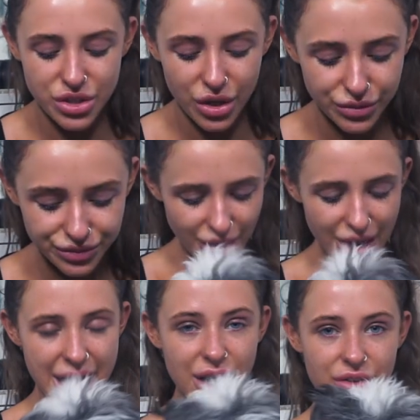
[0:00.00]
So
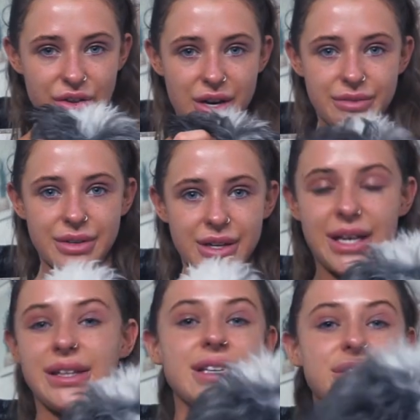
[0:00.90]
hey Arthur,
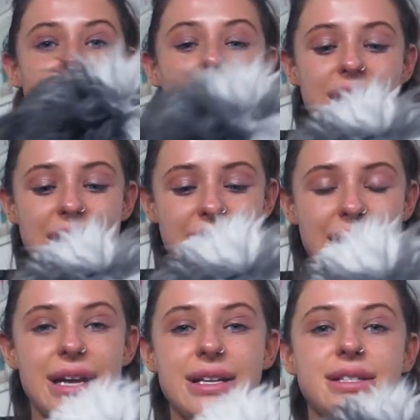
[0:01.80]
look at this dog, like, he
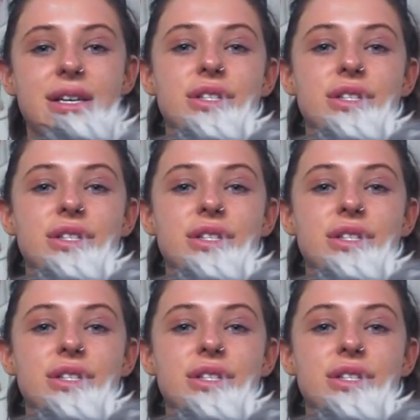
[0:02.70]
needs